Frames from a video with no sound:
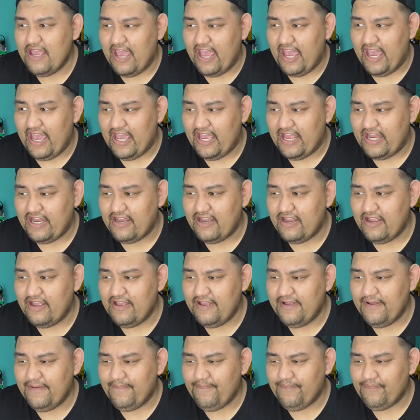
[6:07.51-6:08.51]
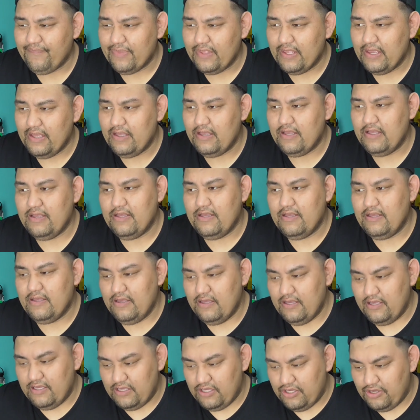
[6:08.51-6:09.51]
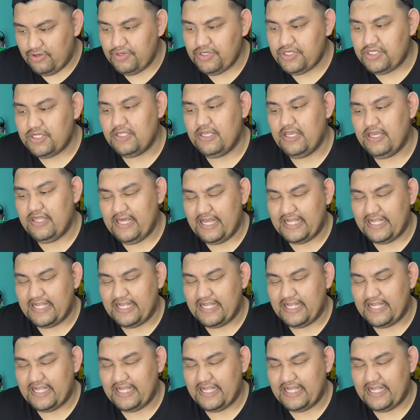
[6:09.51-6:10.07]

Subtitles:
And usually